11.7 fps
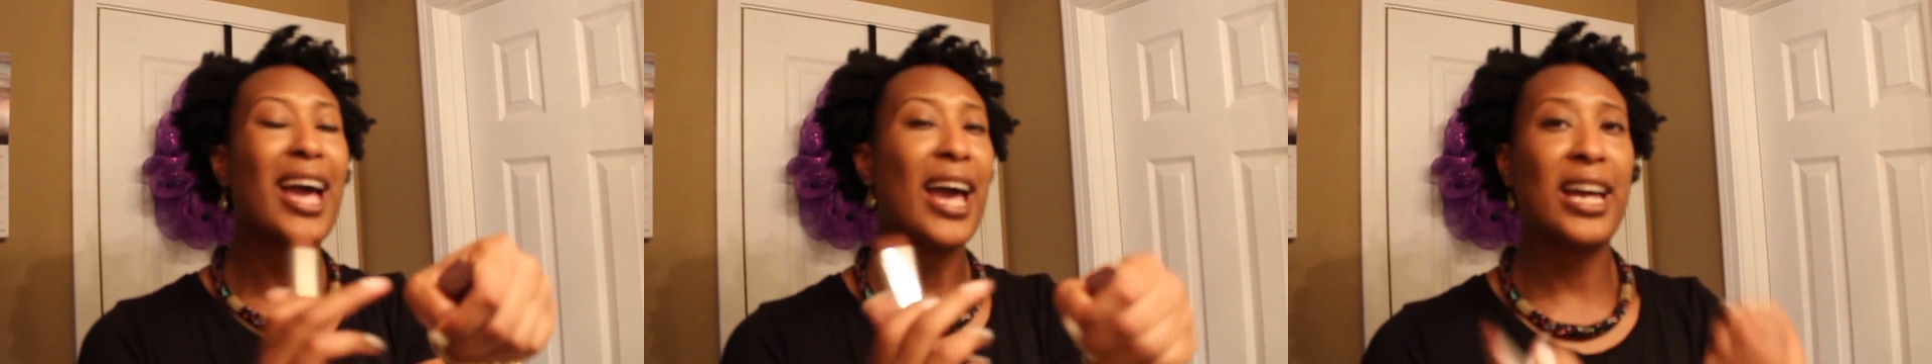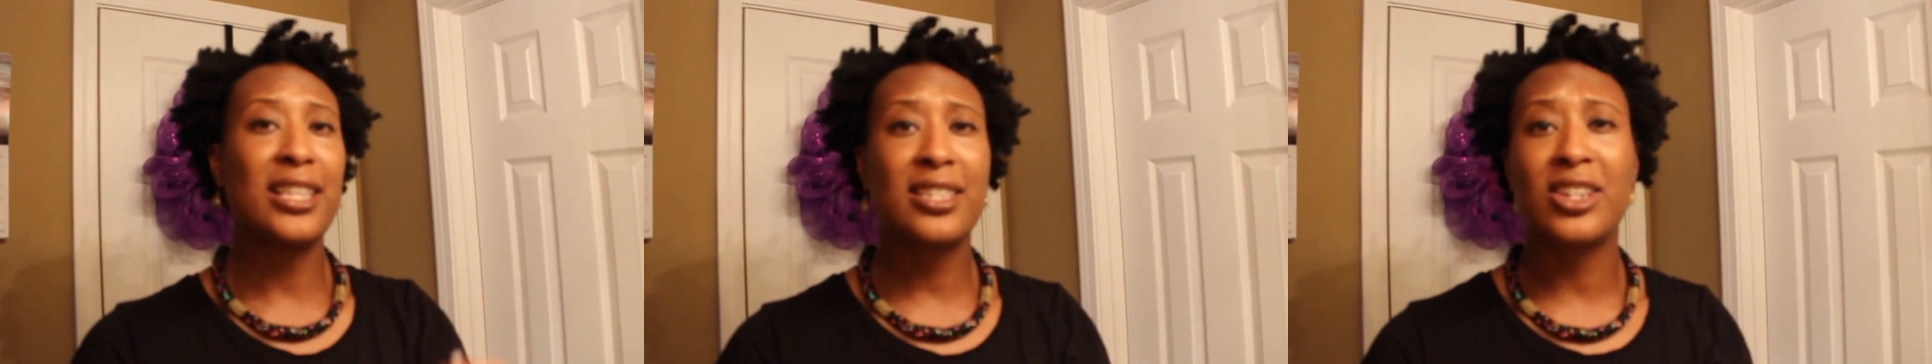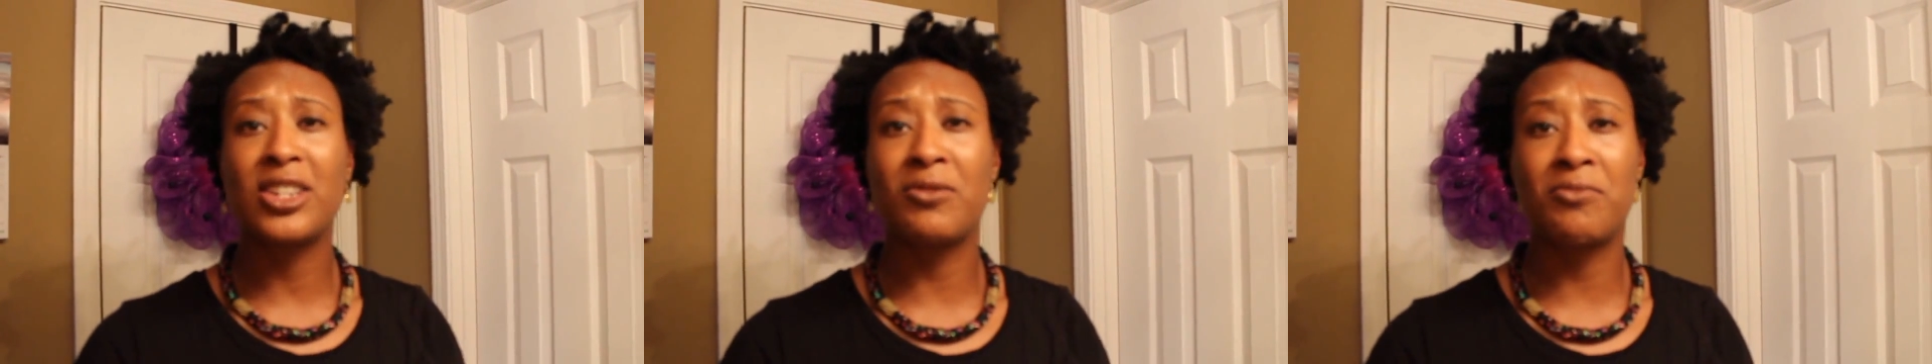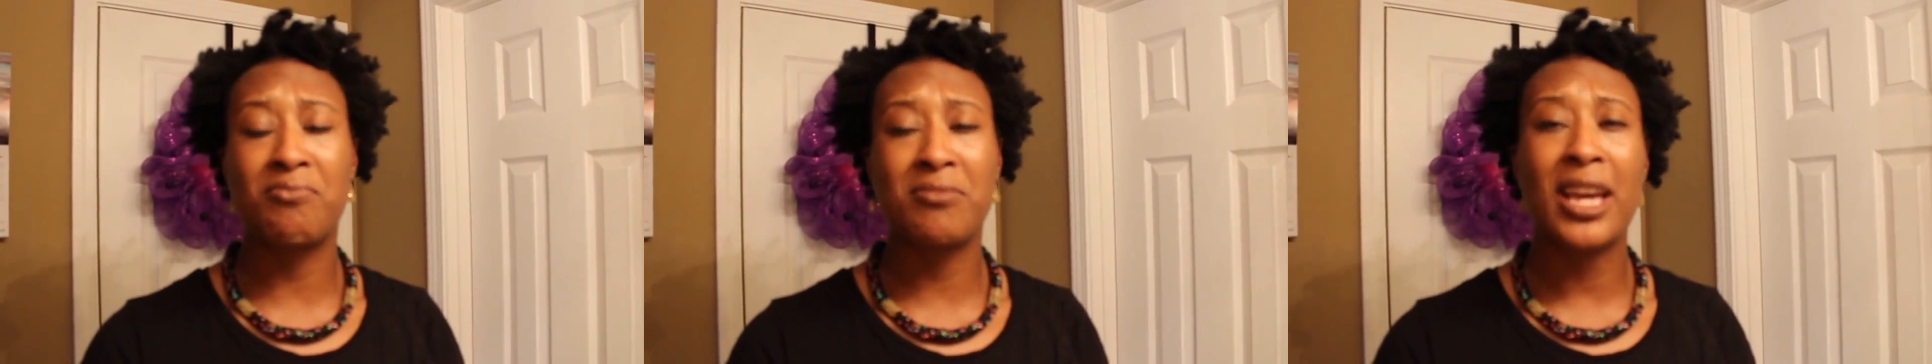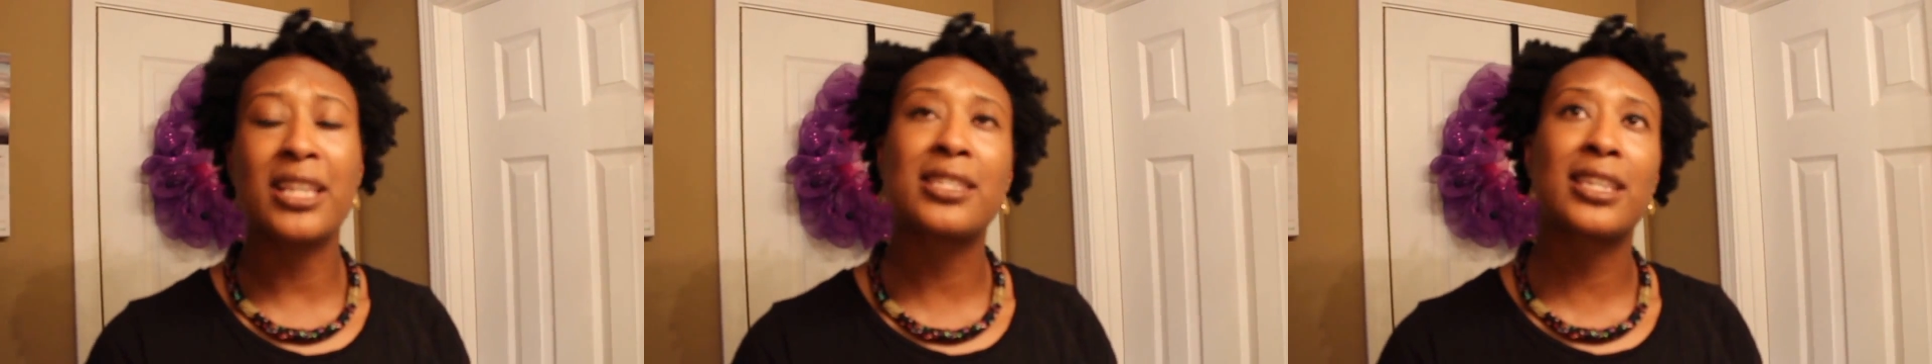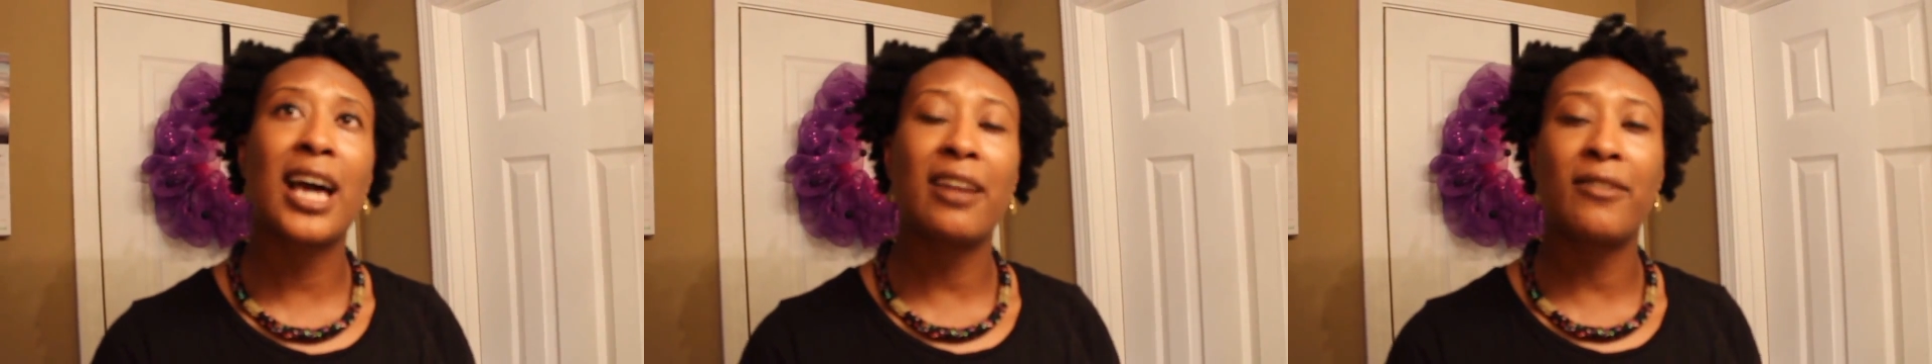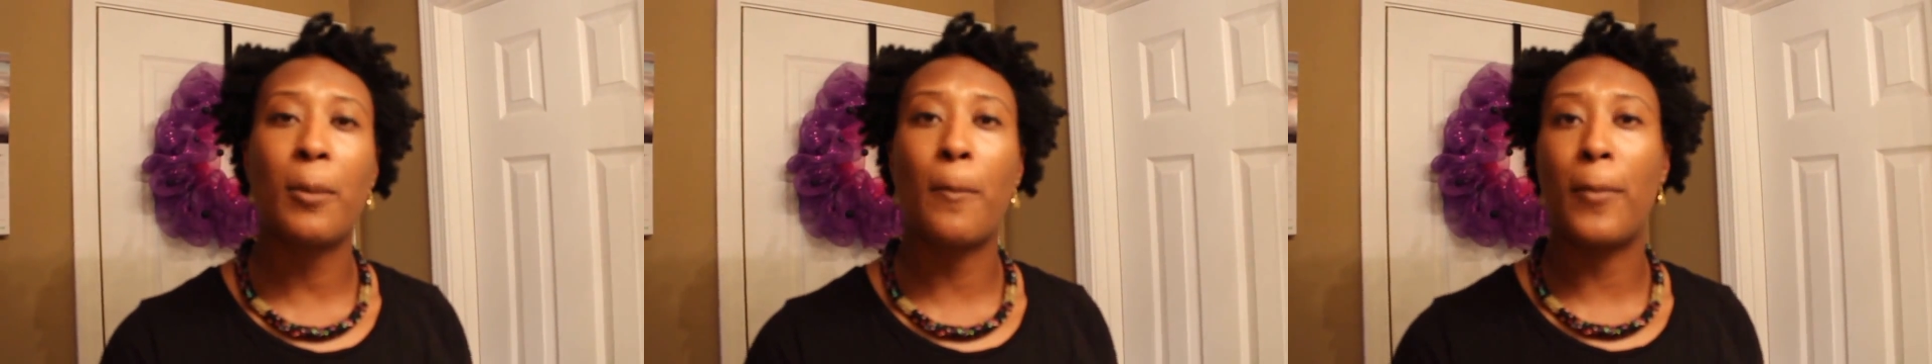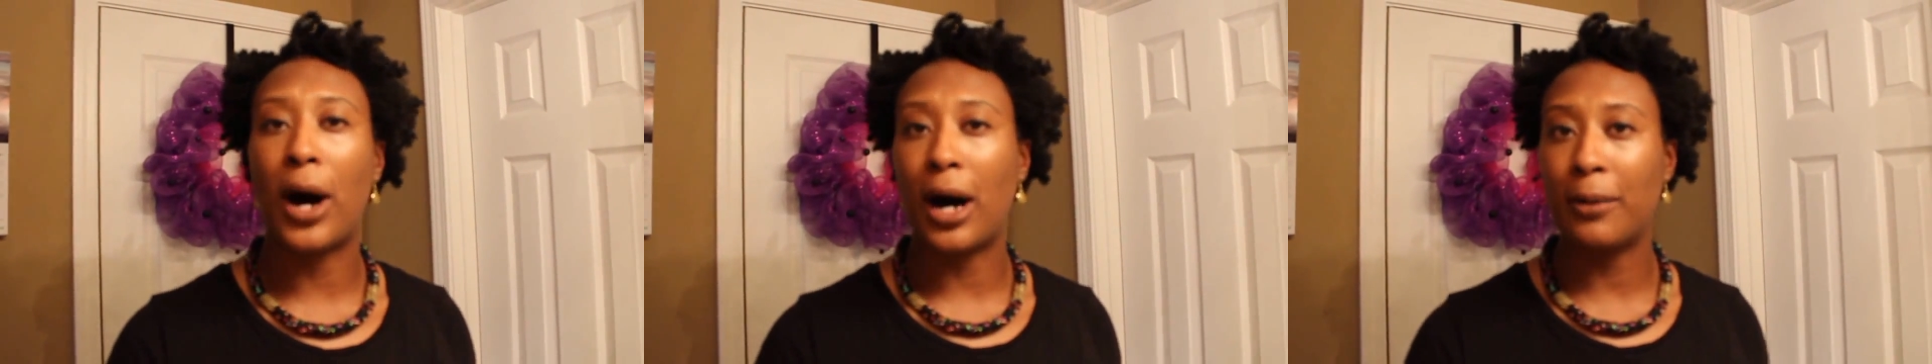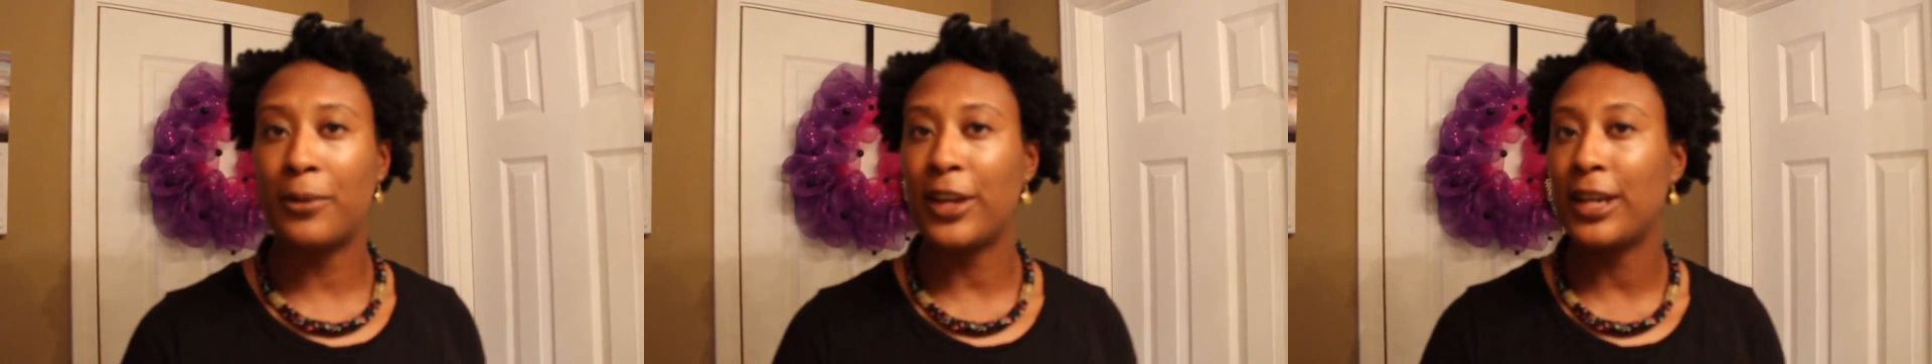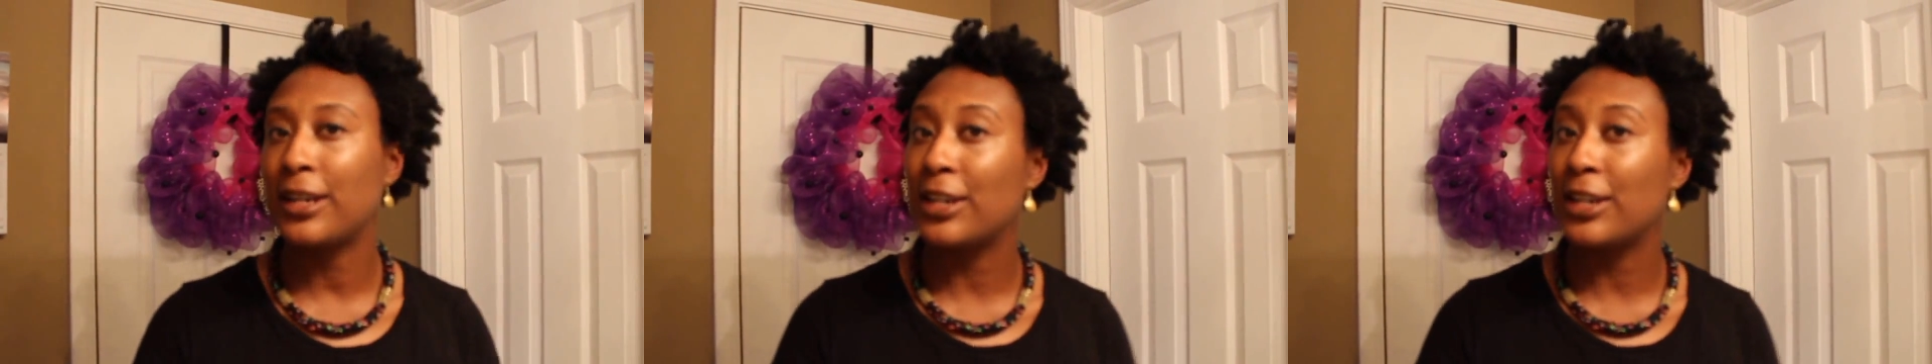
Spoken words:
it's kind of a mauve-y